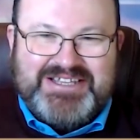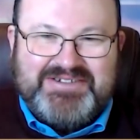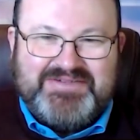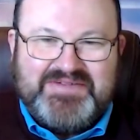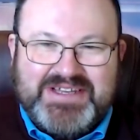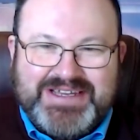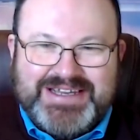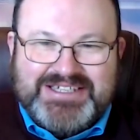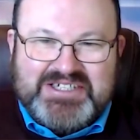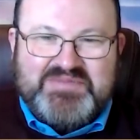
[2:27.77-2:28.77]
You've
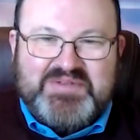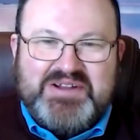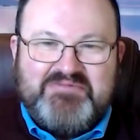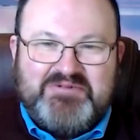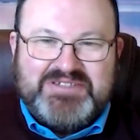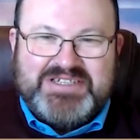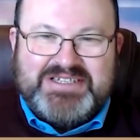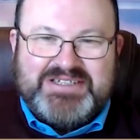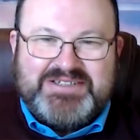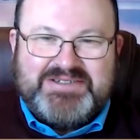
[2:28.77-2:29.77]
just been awarded
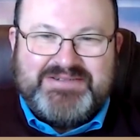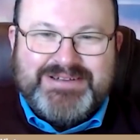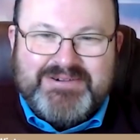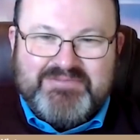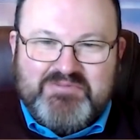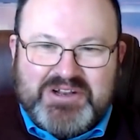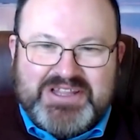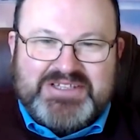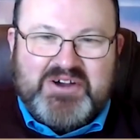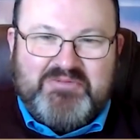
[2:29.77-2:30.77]
one of
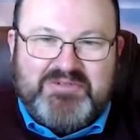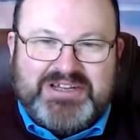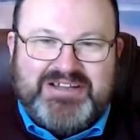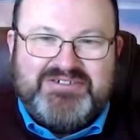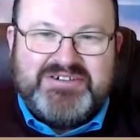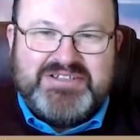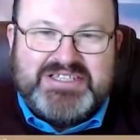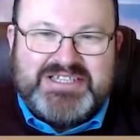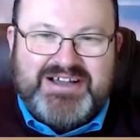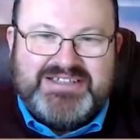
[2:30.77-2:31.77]
the top 100
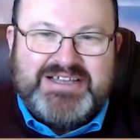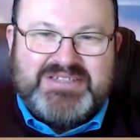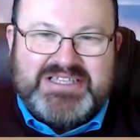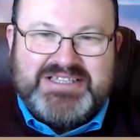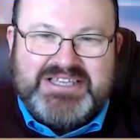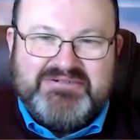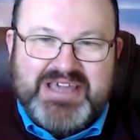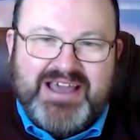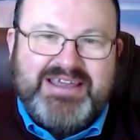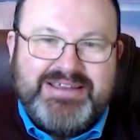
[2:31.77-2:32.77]
startups in the
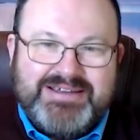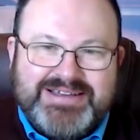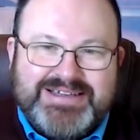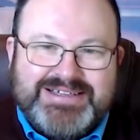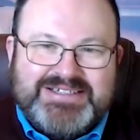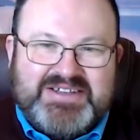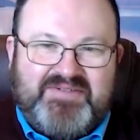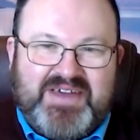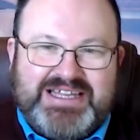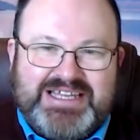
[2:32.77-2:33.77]
UK. It's a
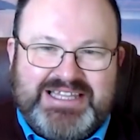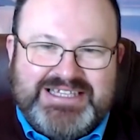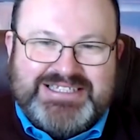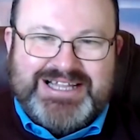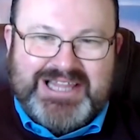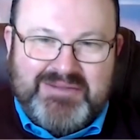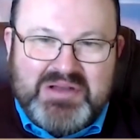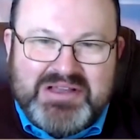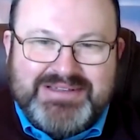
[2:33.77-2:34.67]
fairly elite club.